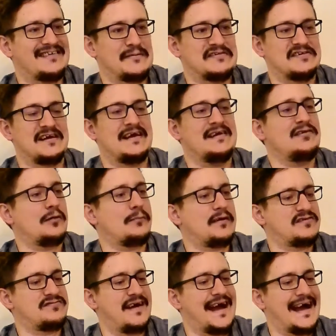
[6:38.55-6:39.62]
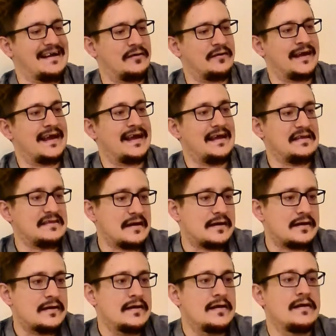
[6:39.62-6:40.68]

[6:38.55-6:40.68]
especially not much of a head on it either.